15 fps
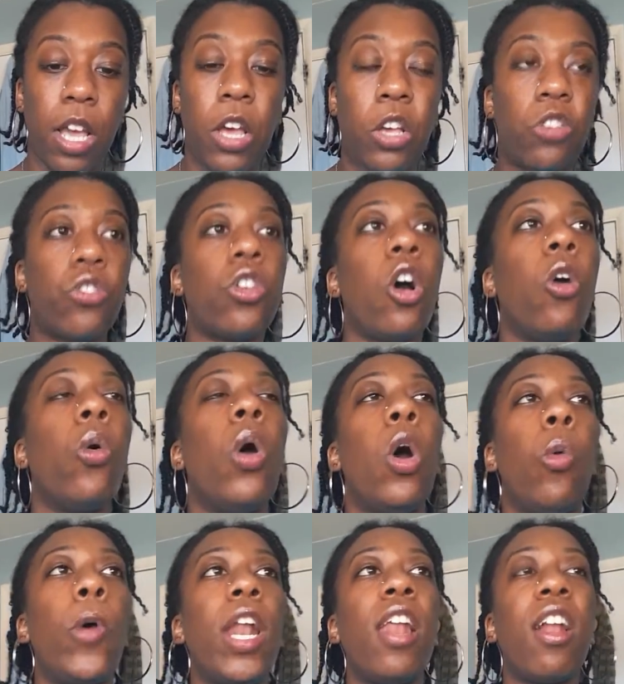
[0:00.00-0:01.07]
So
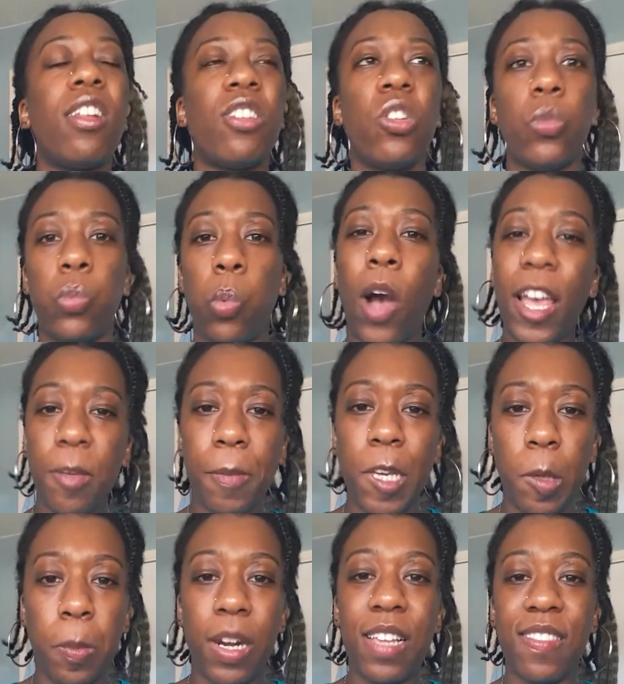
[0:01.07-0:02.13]
when a lot of white
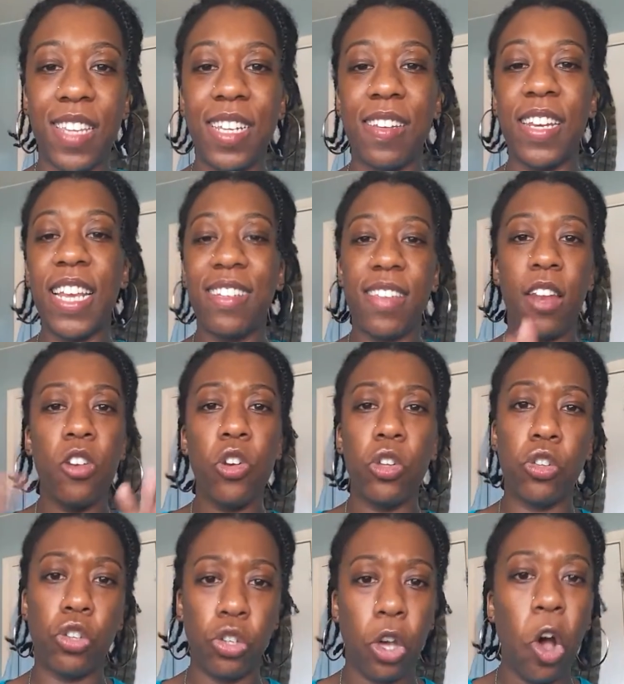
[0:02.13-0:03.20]
people are sitting here telling
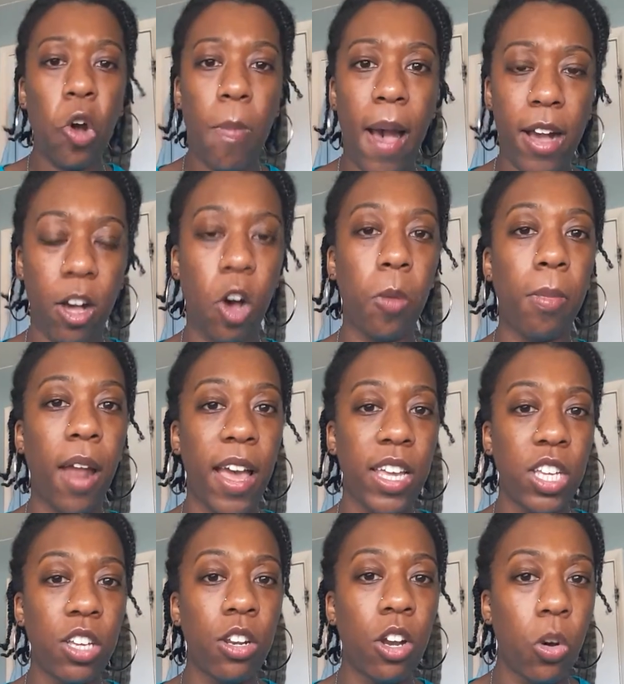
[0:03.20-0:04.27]
us to go back home,
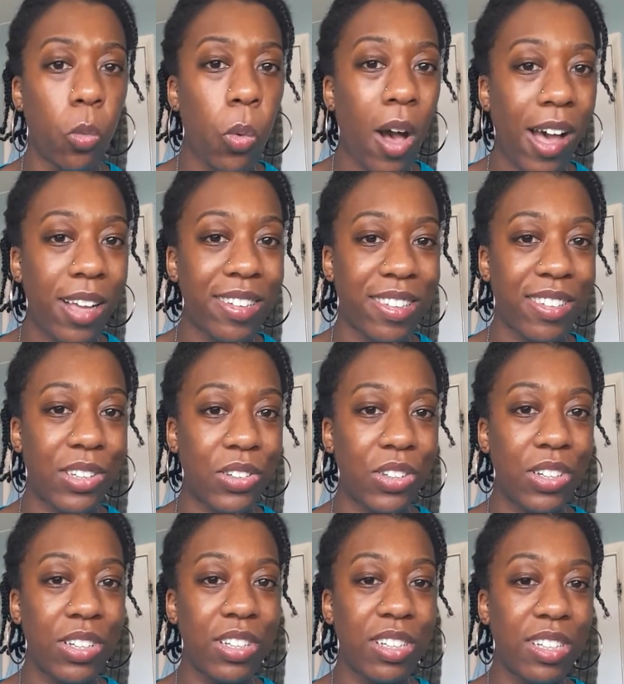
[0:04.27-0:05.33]
like, you know what?
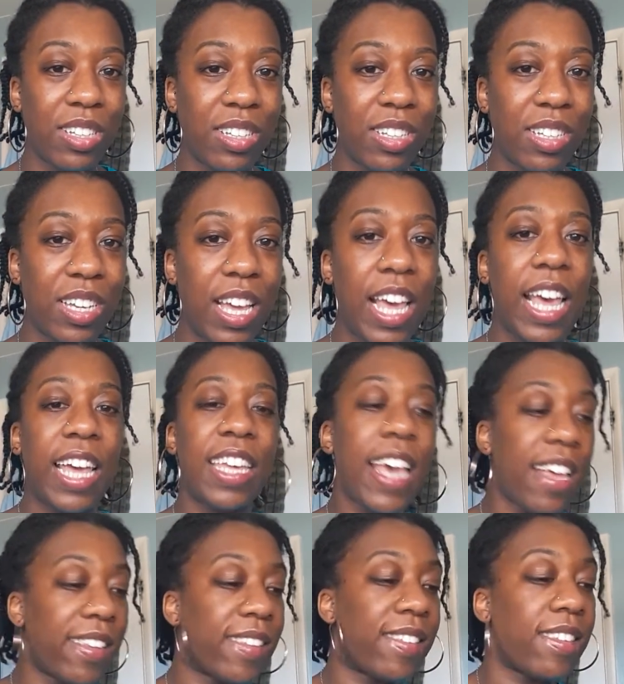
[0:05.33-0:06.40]

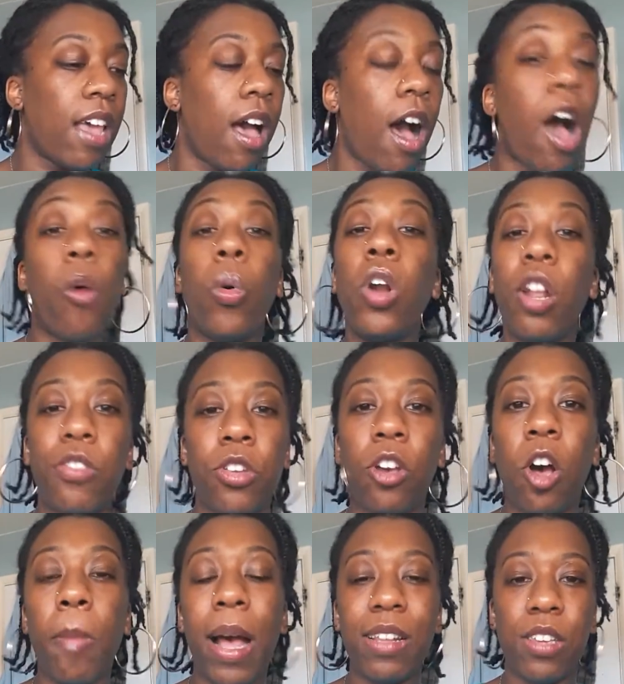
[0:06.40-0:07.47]
Yes, I would love to
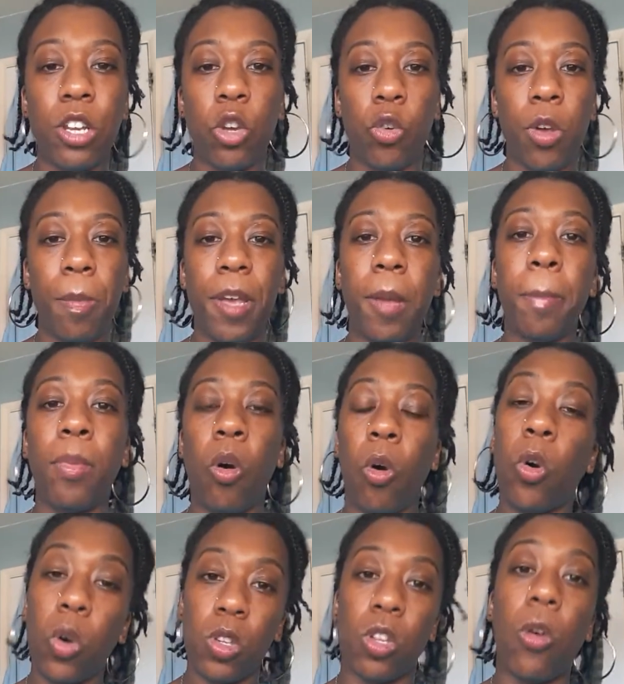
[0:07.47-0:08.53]
go back to the Caribbean, but
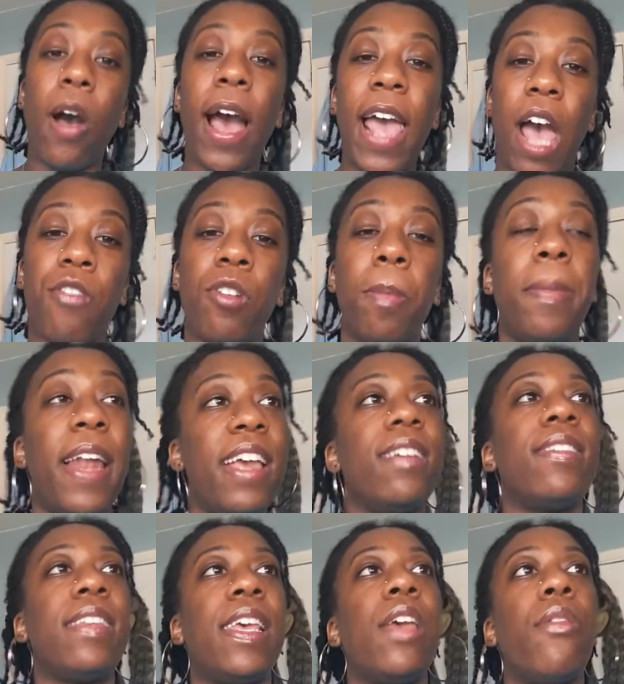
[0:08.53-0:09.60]
also I have a
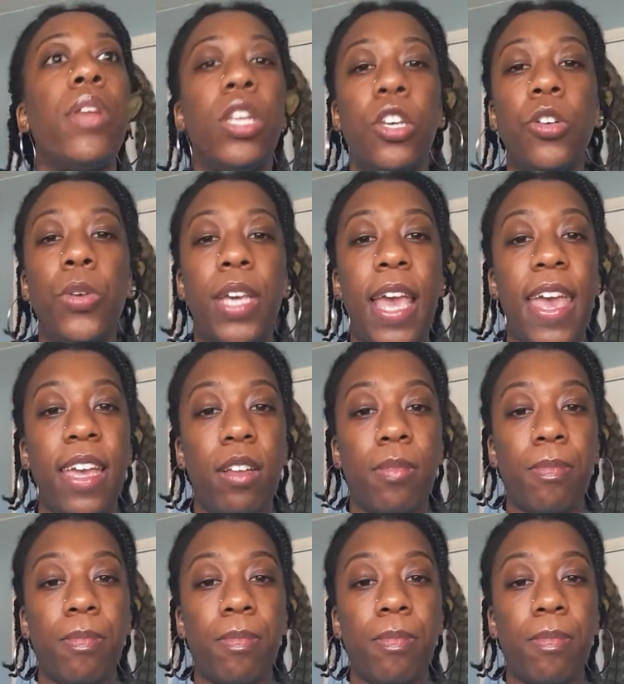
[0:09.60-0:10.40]
place here in the UK.